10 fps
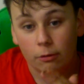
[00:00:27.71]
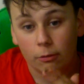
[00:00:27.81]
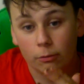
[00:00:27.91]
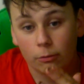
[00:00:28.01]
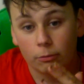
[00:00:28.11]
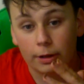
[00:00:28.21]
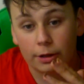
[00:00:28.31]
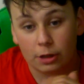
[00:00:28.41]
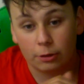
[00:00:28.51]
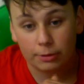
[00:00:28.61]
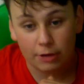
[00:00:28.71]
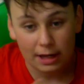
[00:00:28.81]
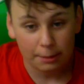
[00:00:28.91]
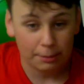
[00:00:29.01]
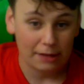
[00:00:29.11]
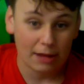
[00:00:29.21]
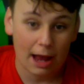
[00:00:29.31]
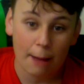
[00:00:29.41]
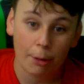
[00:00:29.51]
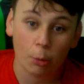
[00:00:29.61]
which has been taking place at
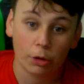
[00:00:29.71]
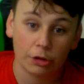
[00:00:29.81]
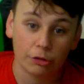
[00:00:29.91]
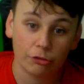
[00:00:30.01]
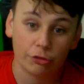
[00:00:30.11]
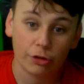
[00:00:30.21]
Paultons